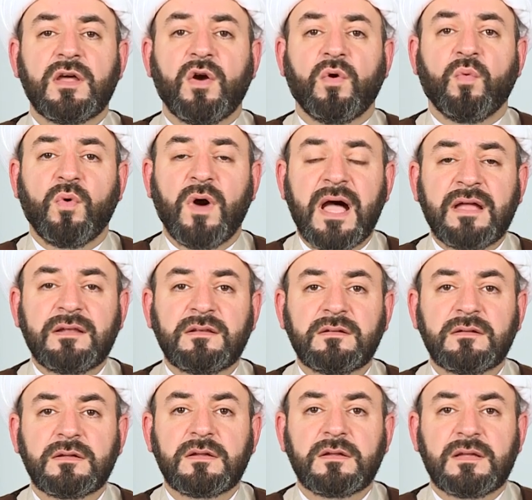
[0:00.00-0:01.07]
One
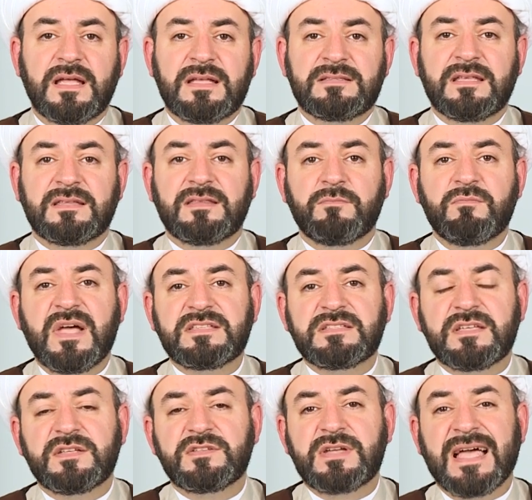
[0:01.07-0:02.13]
is that the
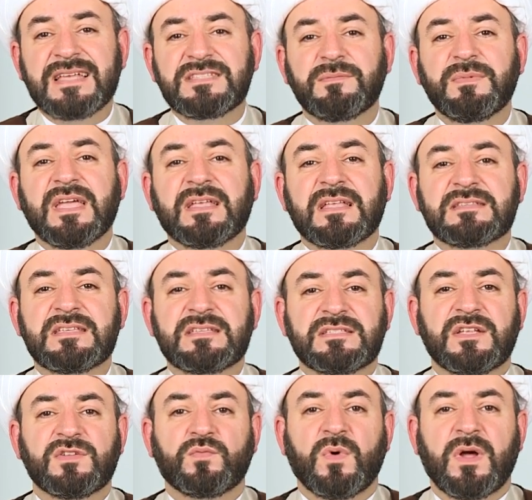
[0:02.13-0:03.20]
message has to be a
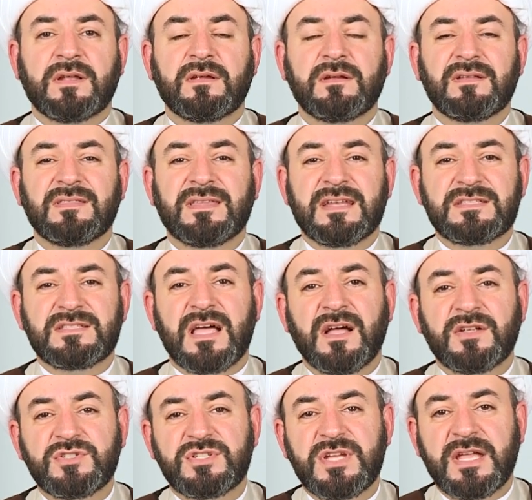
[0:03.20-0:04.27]
consistent one, that it's
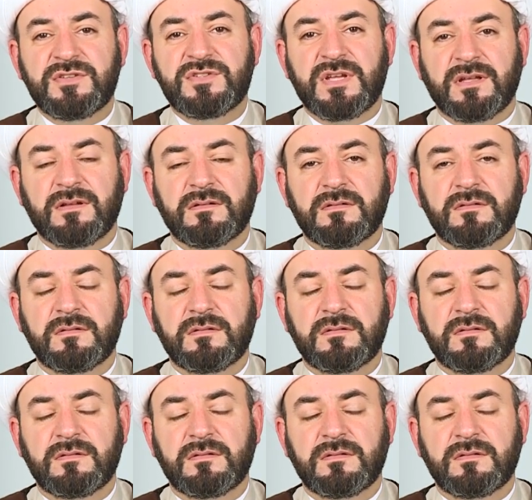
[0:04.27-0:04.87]
unchanging.